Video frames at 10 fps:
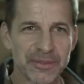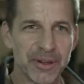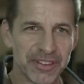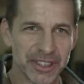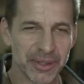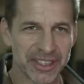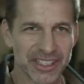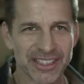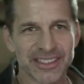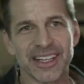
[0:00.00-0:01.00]
movie to
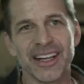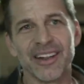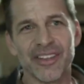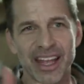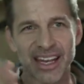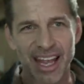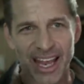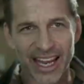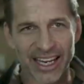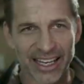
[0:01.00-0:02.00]
exist than
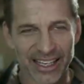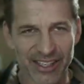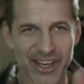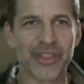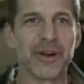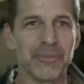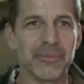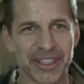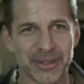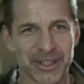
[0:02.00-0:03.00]
another
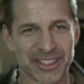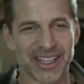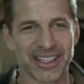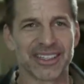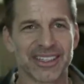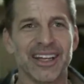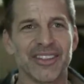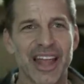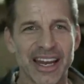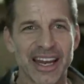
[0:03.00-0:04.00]
movie to exist.
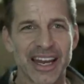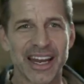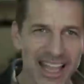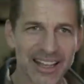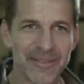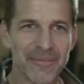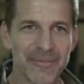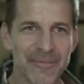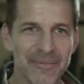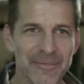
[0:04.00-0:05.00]
That is to say,
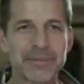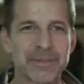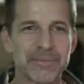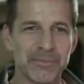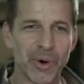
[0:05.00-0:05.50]
it seems